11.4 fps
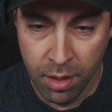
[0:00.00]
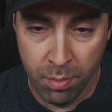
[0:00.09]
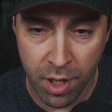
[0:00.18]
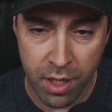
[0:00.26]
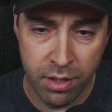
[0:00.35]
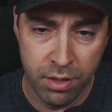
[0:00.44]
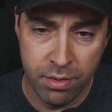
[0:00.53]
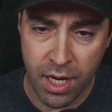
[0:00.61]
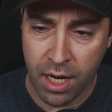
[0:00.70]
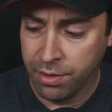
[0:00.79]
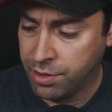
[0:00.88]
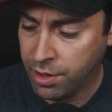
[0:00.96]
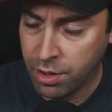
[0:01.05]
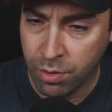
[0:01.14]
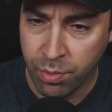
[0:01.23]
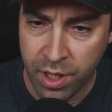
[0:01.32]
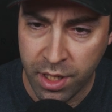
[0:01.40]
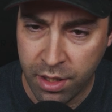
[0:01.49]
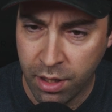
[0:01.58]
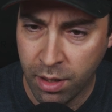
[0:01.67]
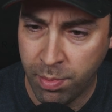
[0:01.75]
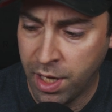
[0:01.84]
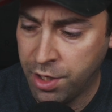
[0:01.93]
But yeah, so we need
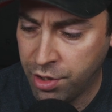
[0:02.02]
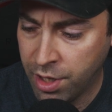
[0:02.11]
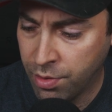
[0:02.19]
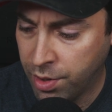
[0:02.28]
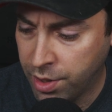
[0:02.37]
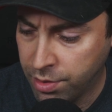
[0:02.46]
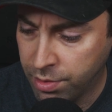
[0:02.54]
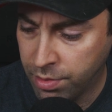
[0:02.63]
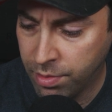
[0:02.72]
penetrating oil,